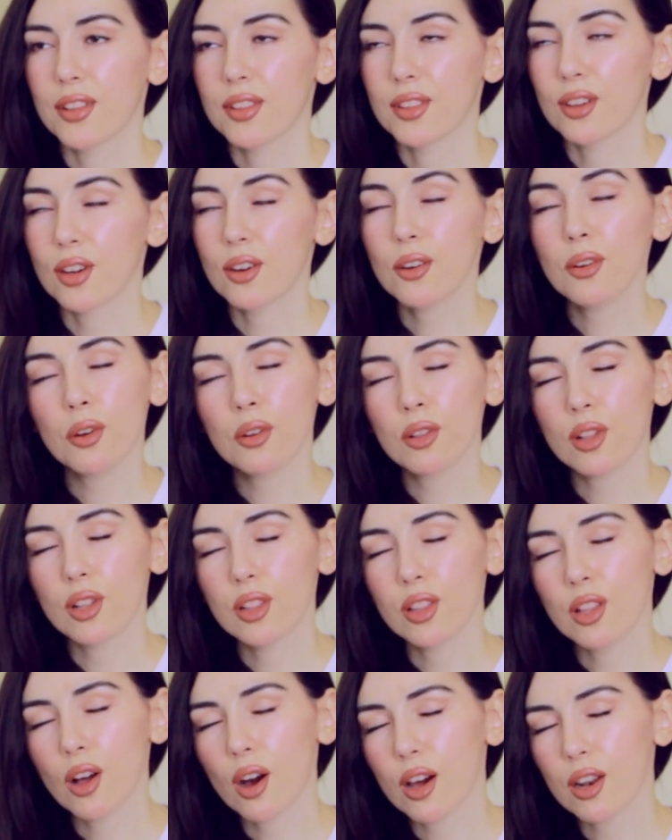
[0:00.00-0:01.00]
There are
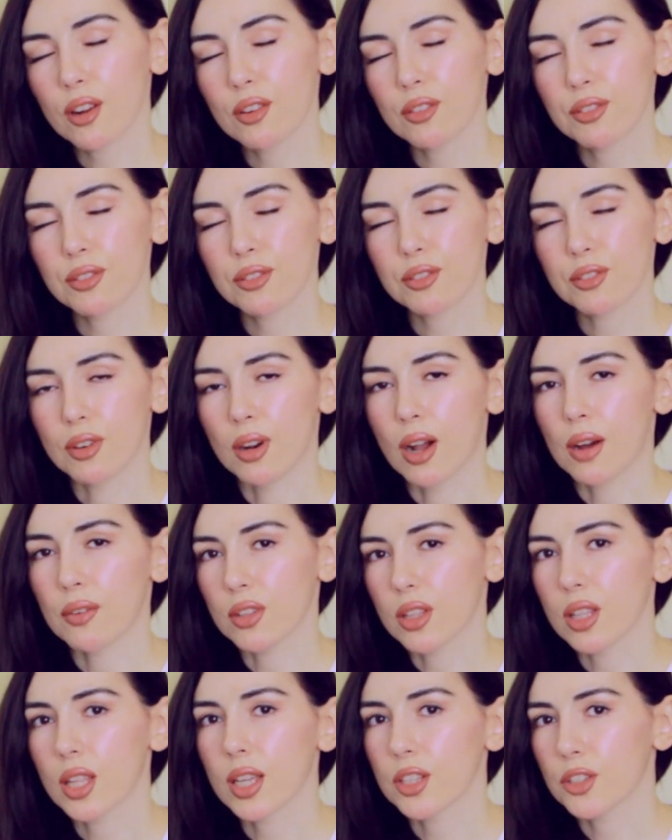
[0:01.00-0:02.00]
a lot of
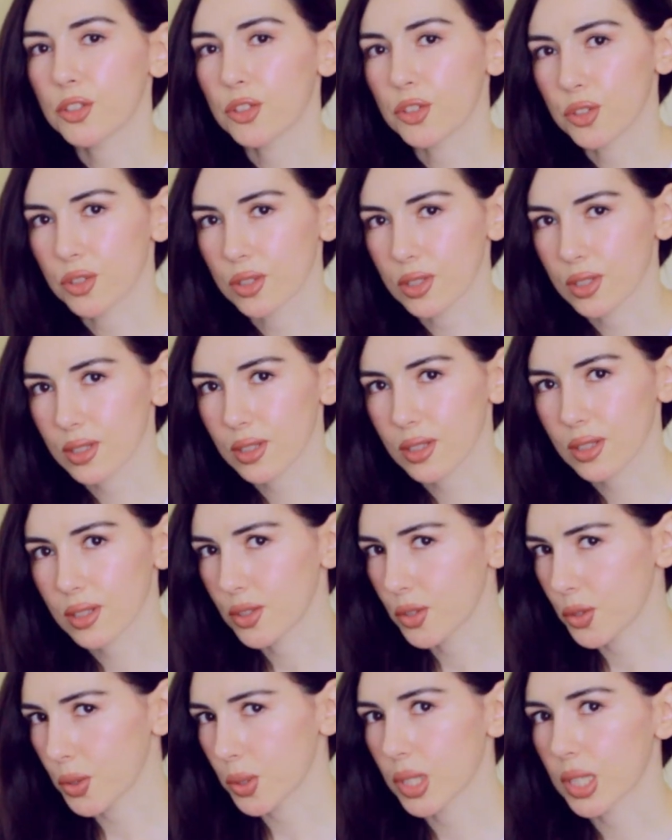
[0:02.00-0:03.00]
revelations
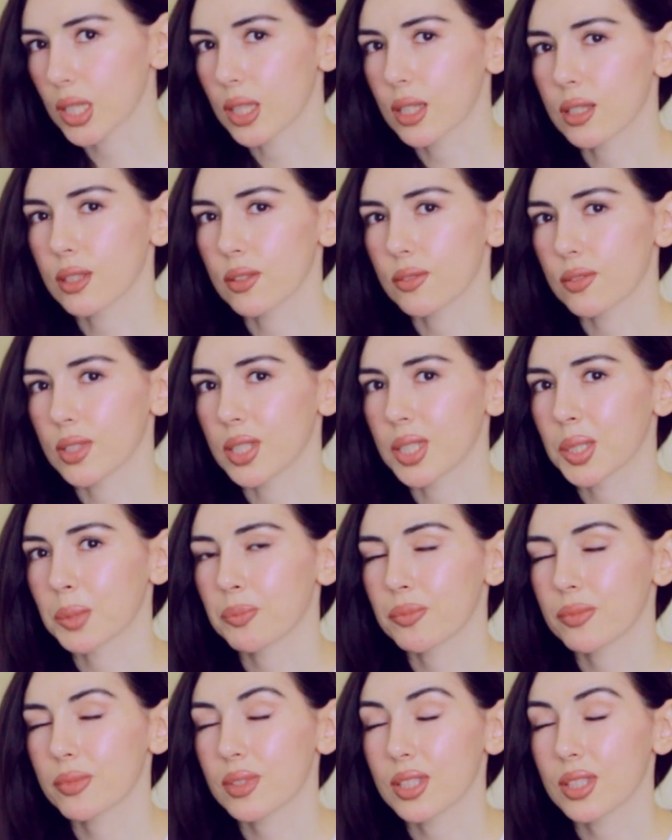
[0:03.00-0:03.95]
during this film.